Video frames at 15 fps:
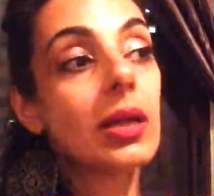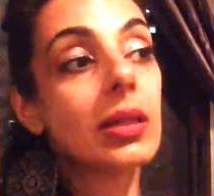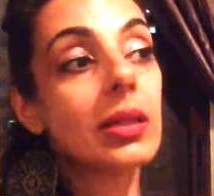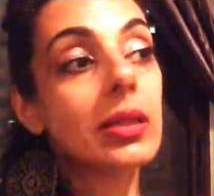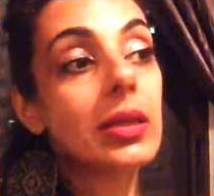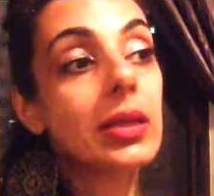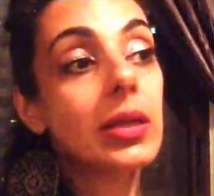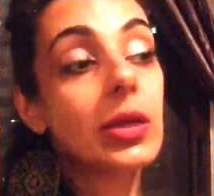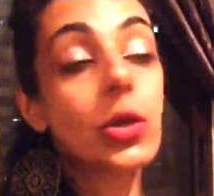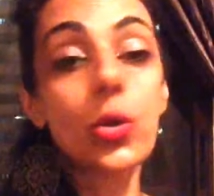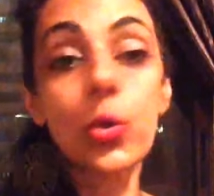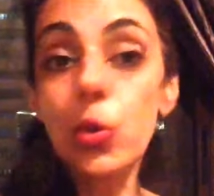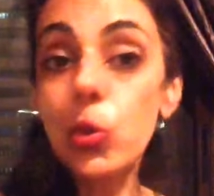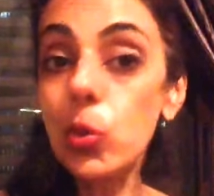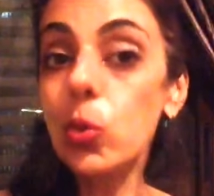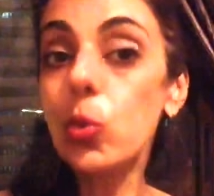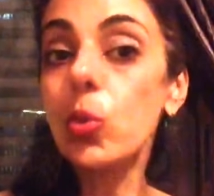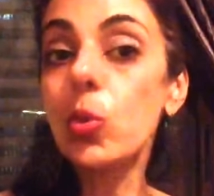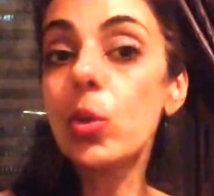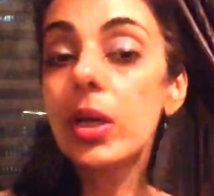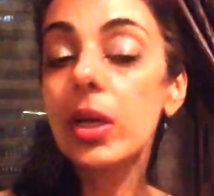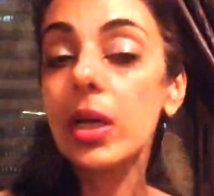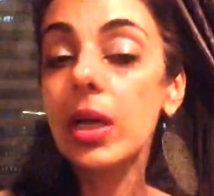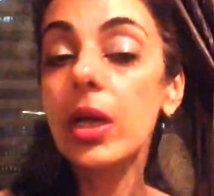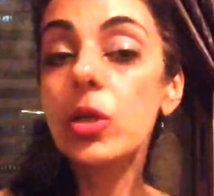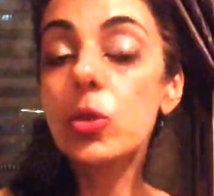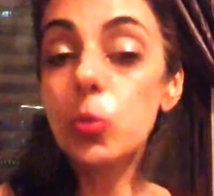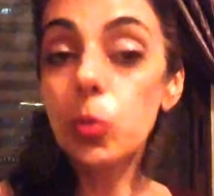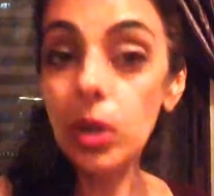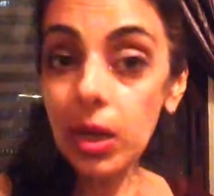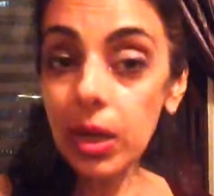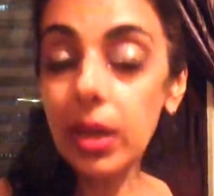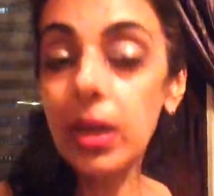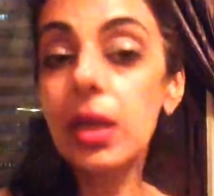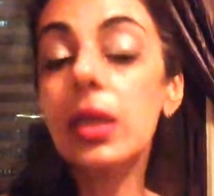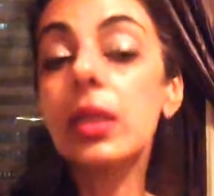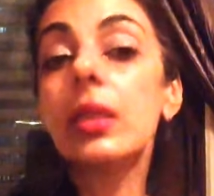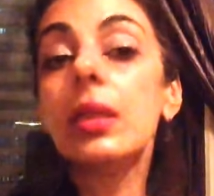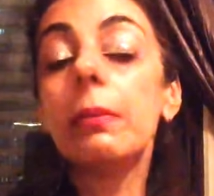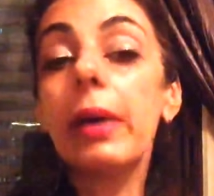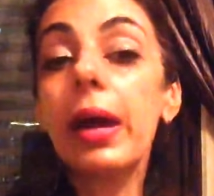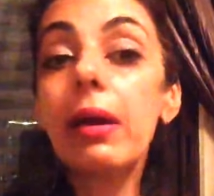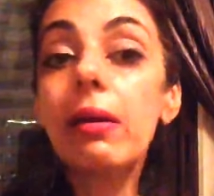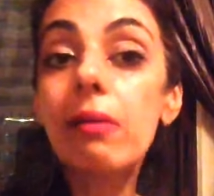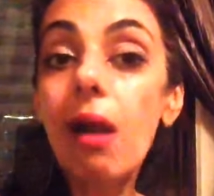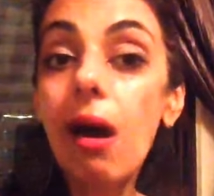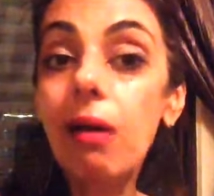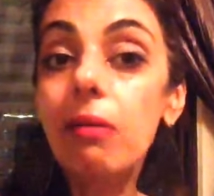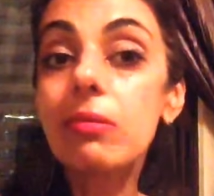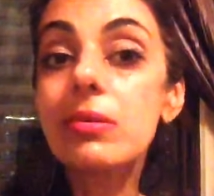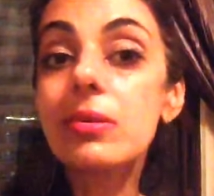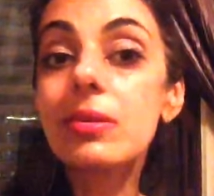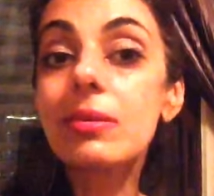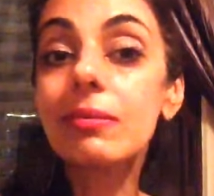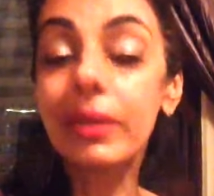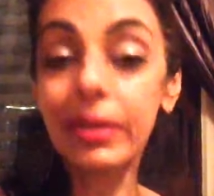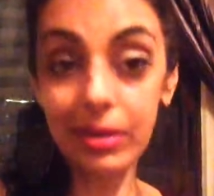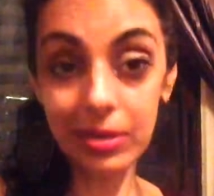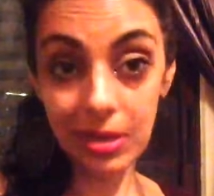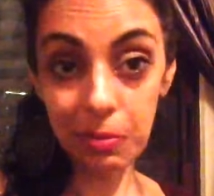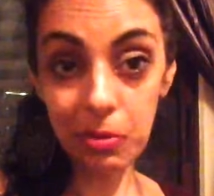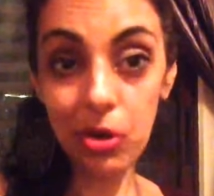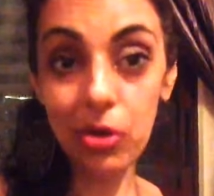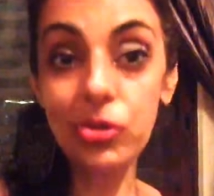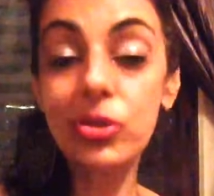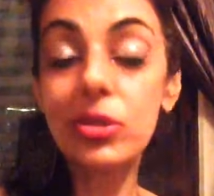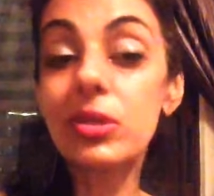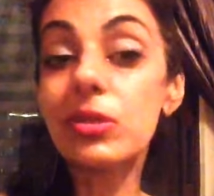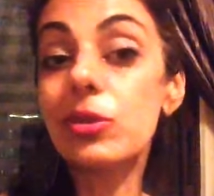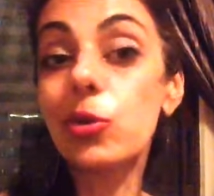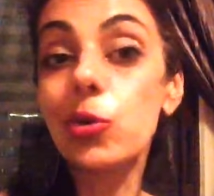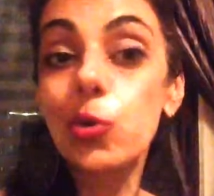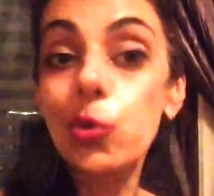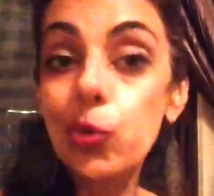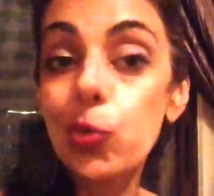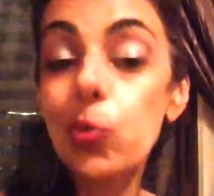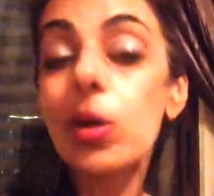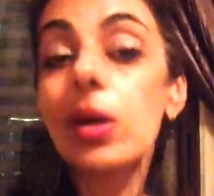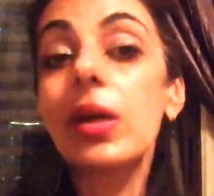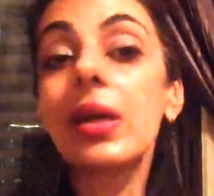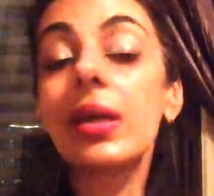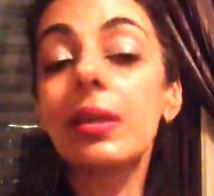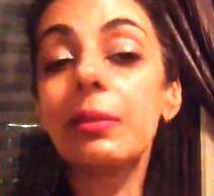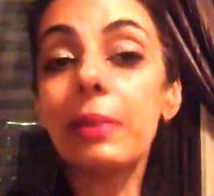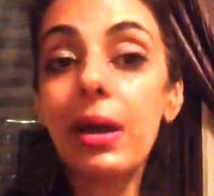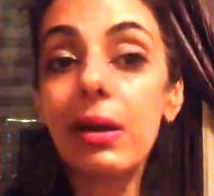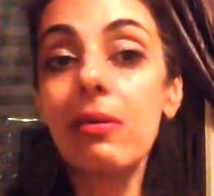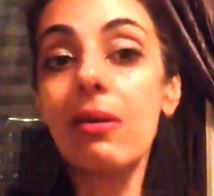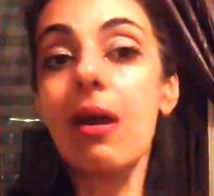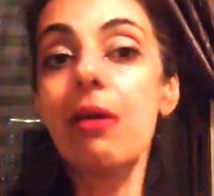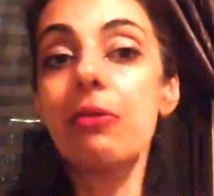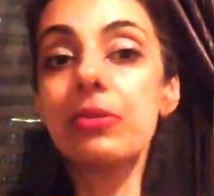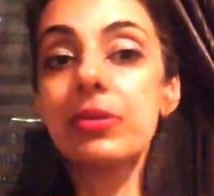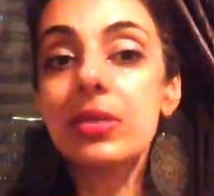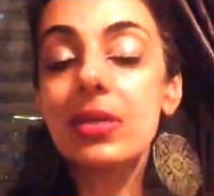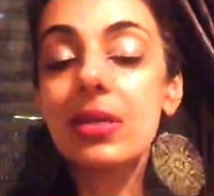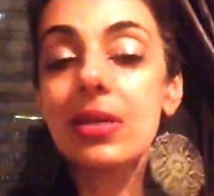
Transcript: The crew is working in the background, like the subconscious is the crew working in the background.